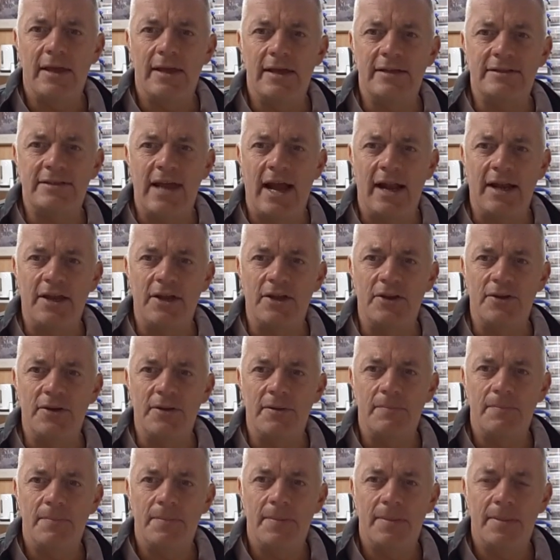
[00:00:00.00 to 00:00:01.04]
Italian
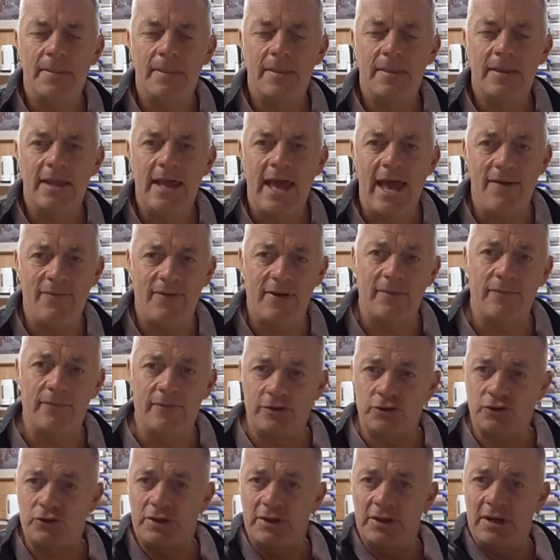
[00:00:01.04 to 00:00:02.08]
heavy
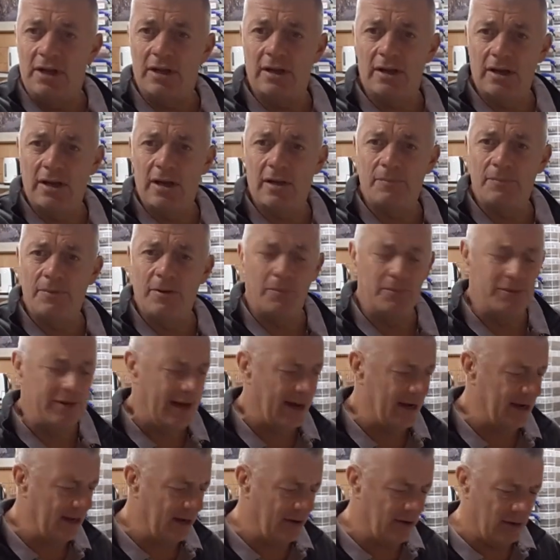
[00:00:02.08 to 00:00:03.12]
infantry, and I'll pop
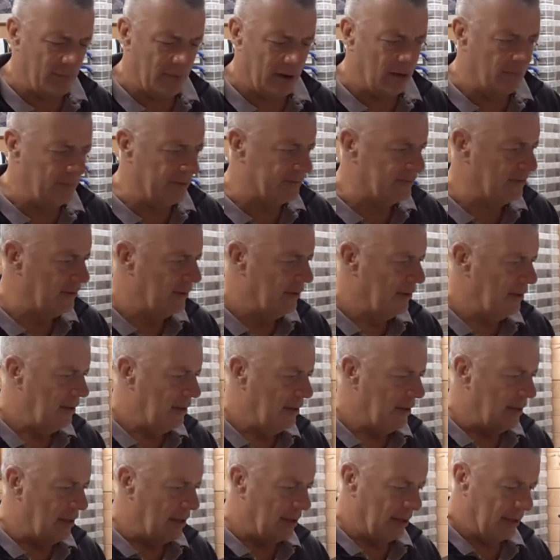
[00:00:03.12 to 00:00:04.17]
down here in a moment
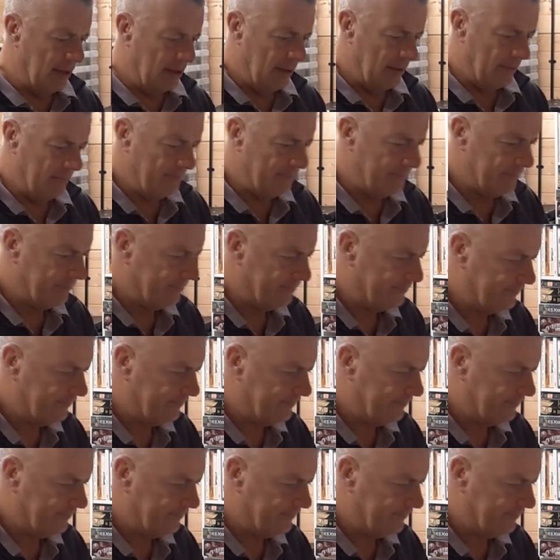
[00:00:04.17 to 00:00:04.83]
and